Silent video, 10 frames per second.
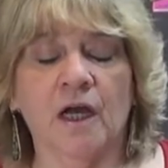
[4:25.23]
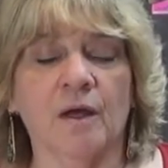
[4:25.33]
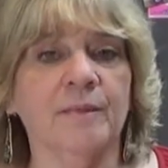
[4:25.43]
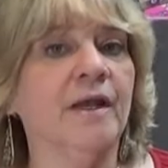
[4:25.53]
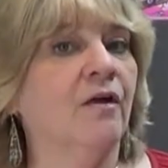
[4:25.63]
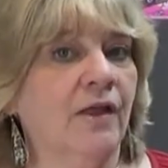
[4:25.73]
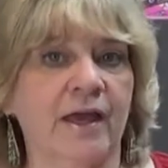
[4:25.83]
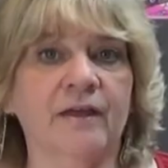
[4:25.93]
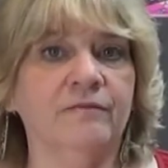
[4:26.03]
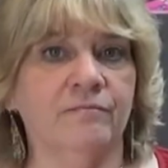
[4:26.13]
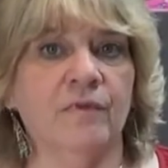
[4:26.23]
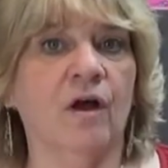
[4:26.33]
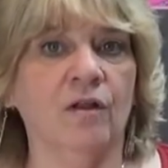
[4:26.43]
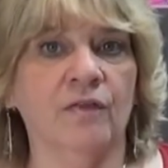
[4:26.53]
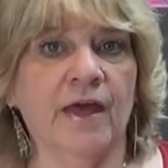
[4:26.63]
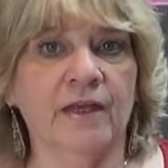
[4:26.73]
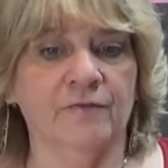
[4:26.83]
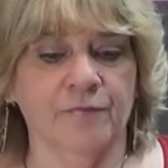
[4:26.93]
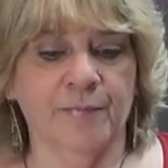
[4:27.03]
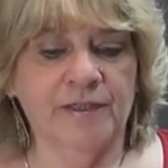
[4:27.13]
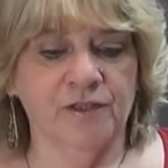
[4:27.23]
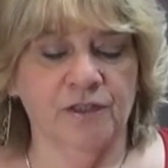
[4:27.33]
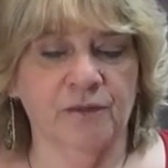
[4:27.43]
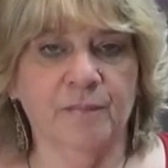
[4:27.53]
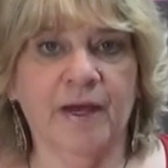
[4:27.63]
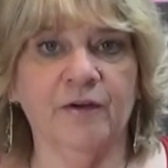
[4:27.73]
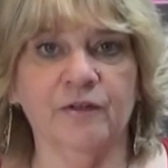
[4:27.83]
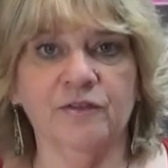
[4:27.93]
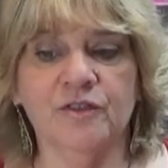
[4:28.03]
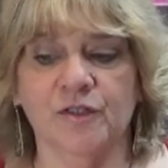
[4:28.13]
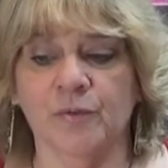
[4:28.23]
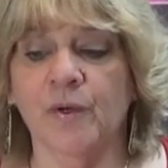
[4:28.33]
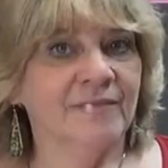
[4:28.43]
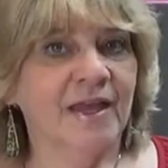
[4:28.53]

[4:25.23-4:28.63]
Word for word: Um, and I'll add all of that information in the macros too.